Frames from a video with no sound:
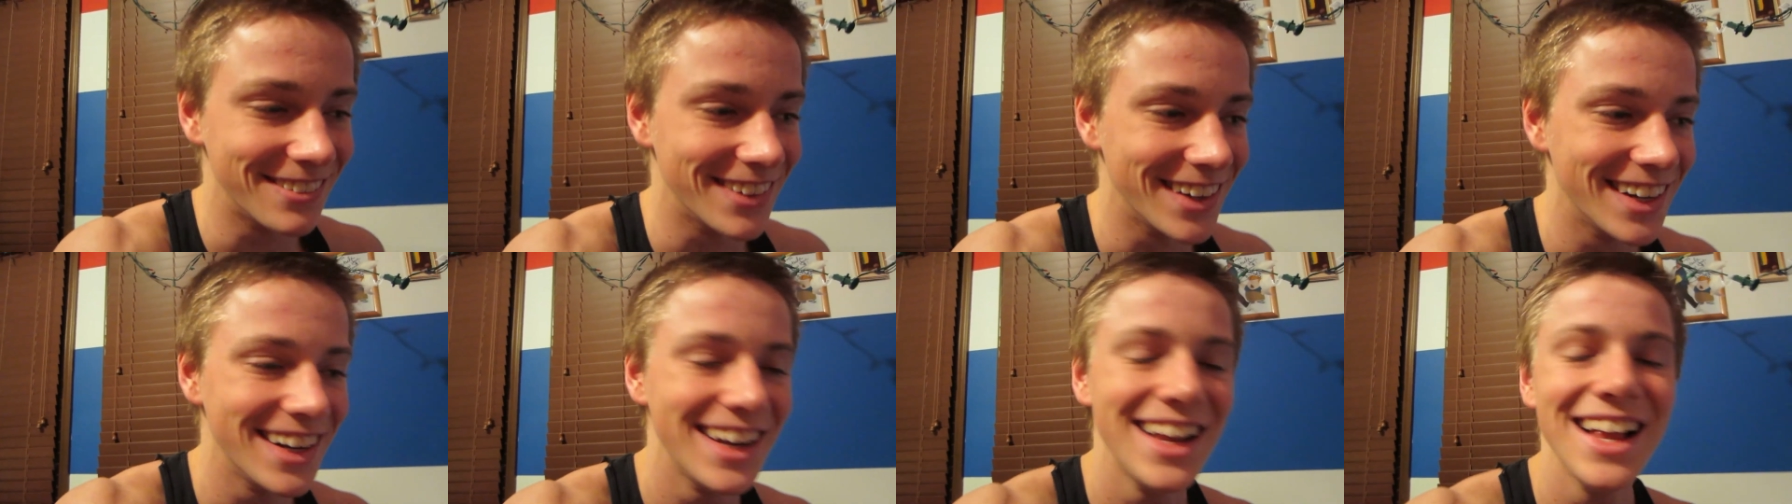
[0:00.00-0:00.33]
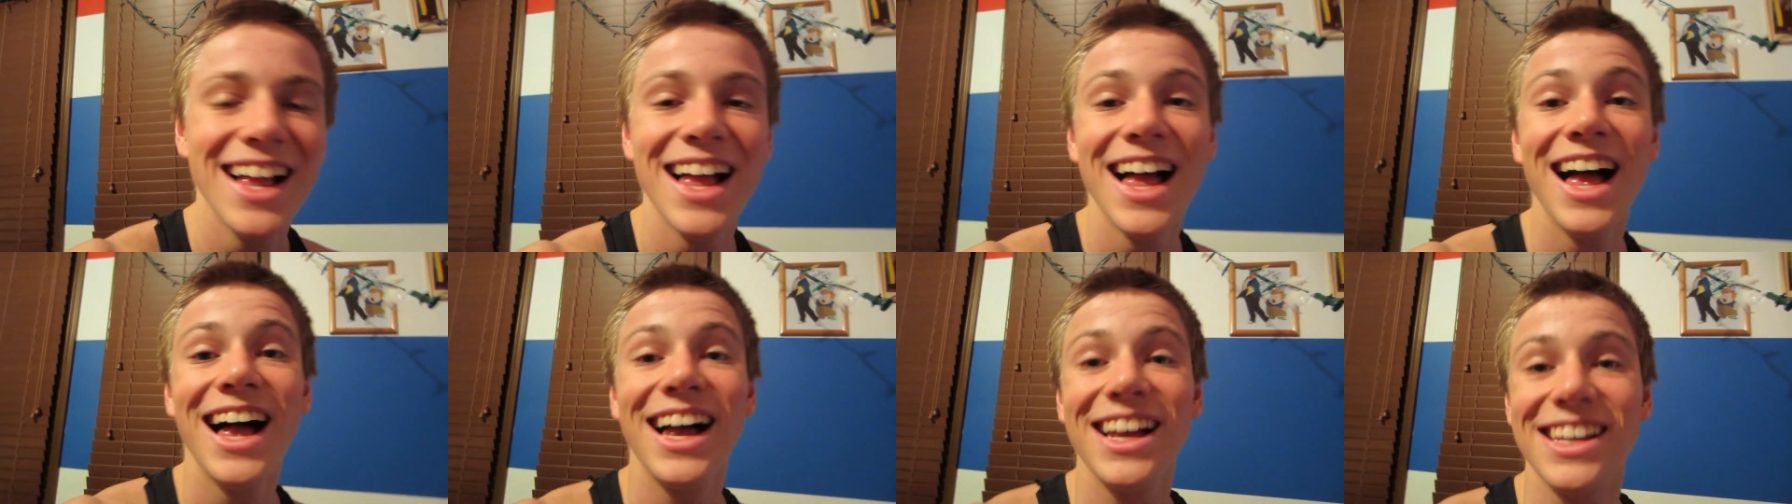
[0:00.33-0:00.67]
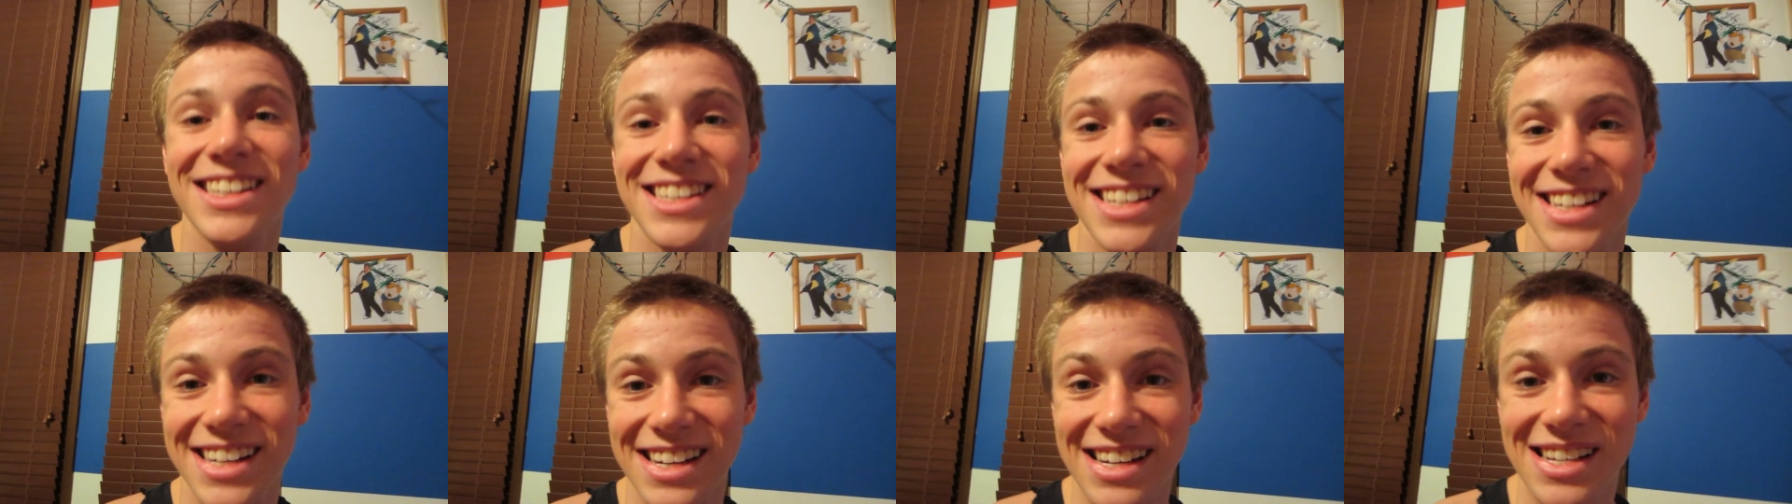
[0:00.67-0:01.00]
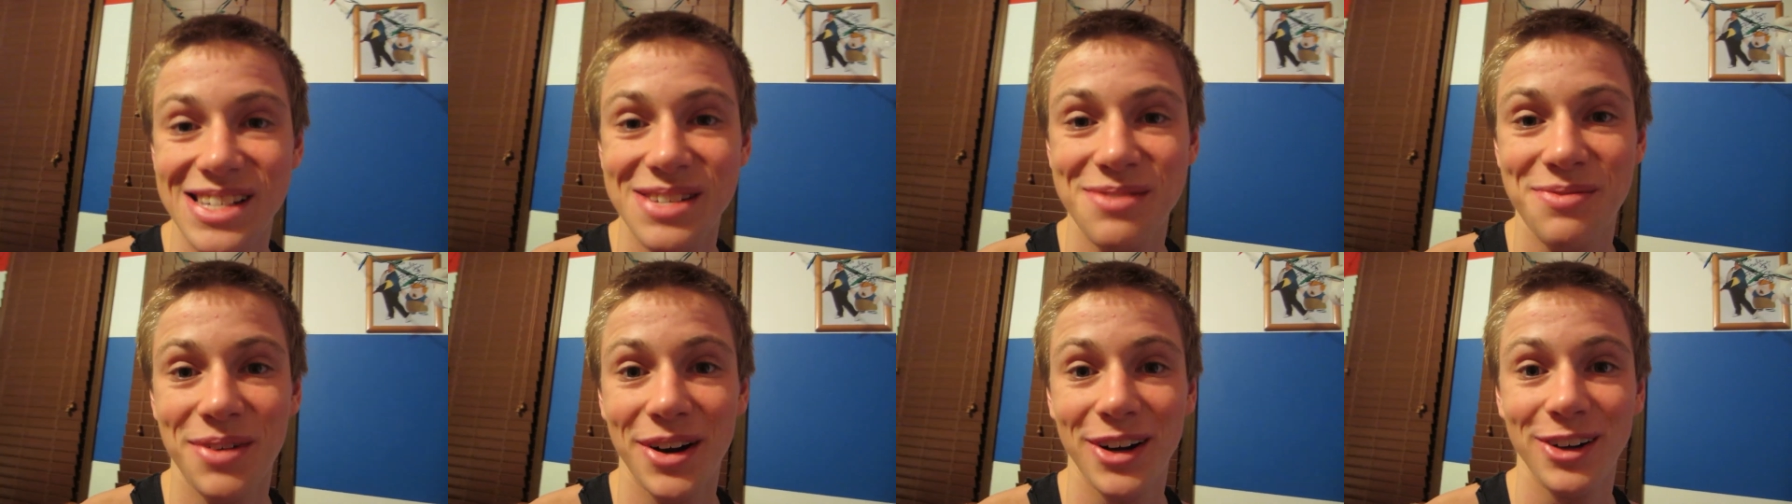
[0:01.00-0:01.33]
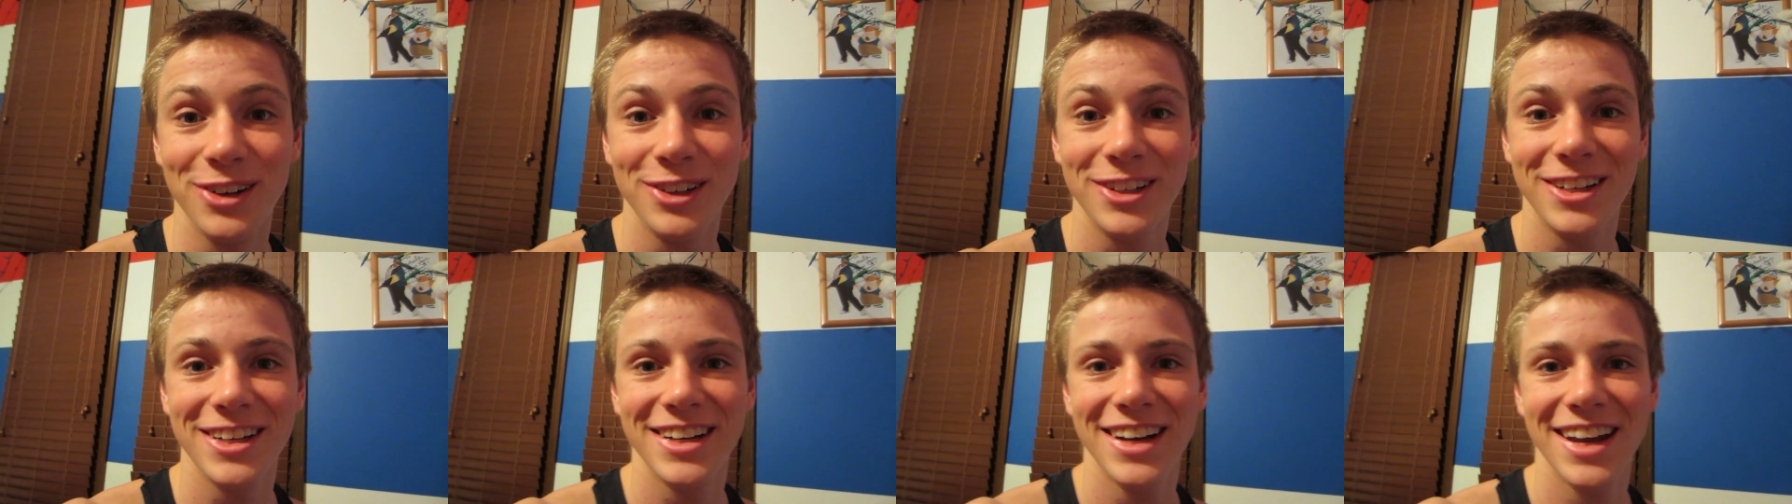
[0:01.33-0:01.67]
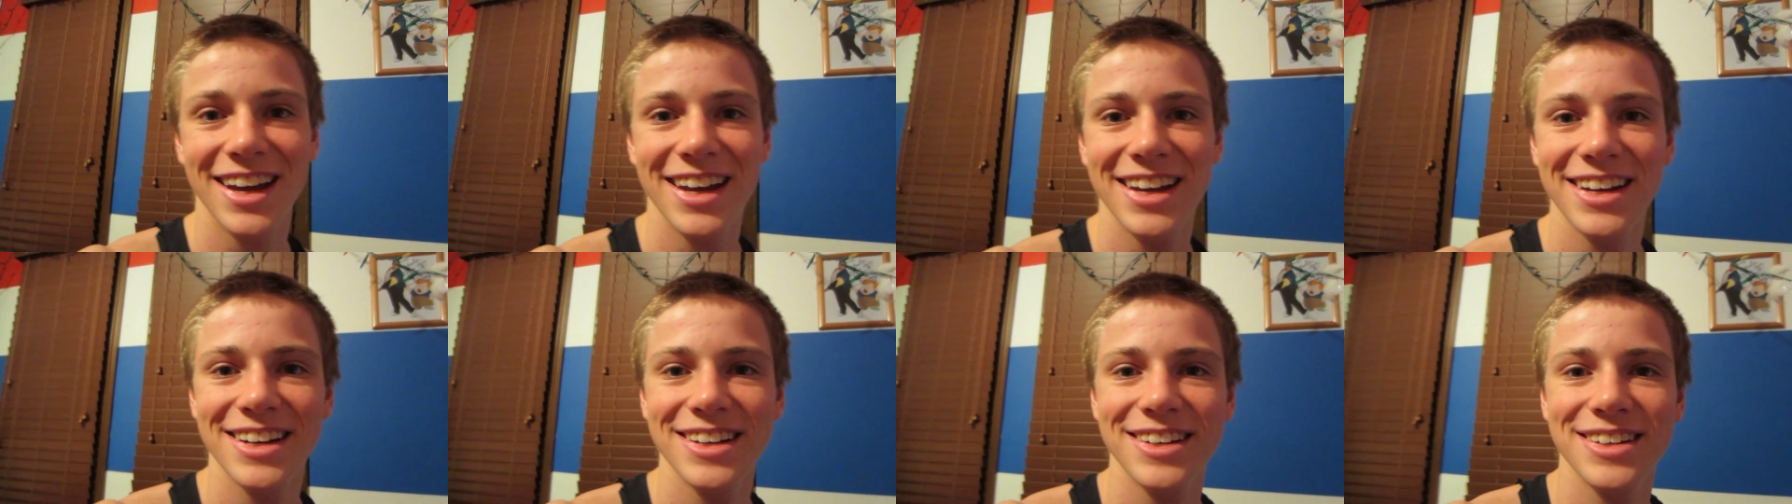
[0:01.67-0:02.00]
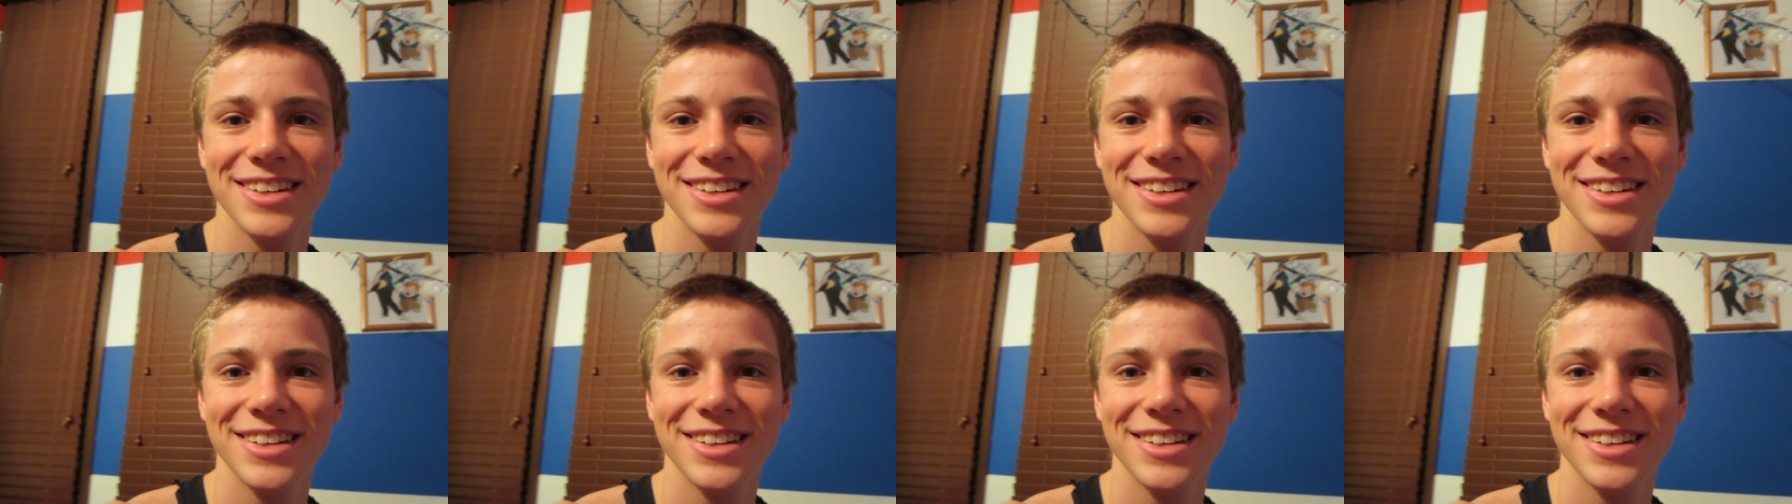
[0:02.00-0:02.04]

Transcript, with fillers: but I'll see you guys tomorrow and good night.